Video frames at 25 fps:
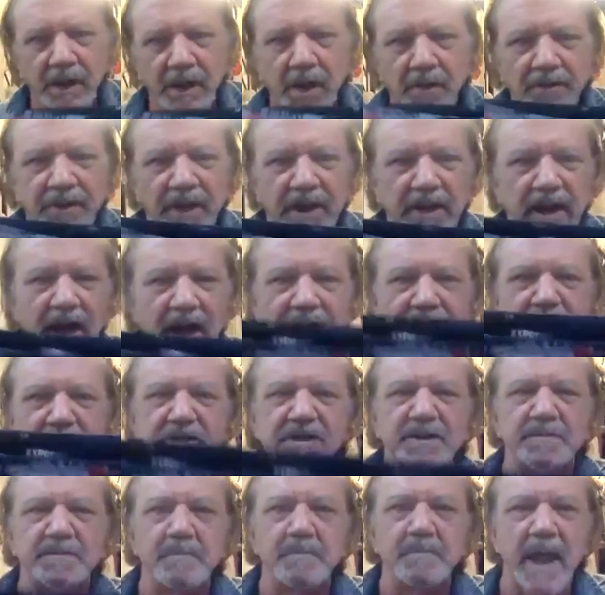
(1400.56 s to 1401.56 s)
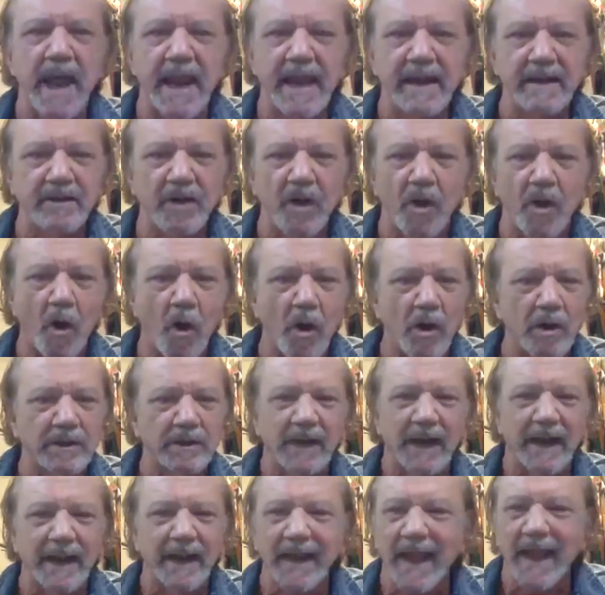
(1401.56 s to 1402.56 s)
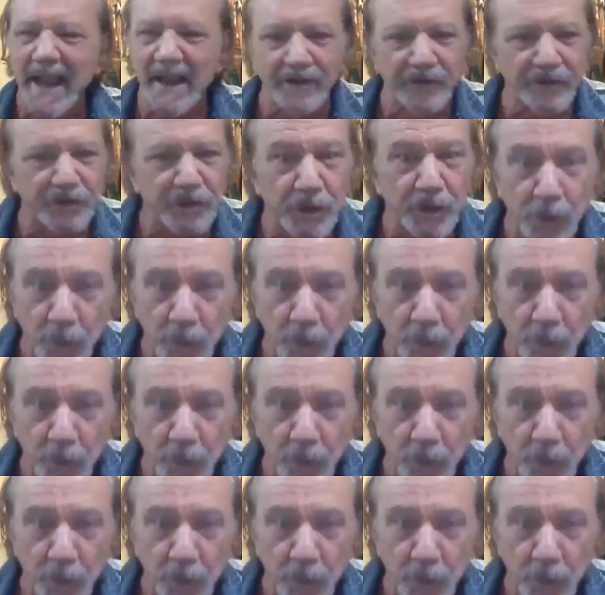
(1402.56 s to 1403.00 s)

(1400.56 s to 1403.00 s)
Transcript: that I just made on in 2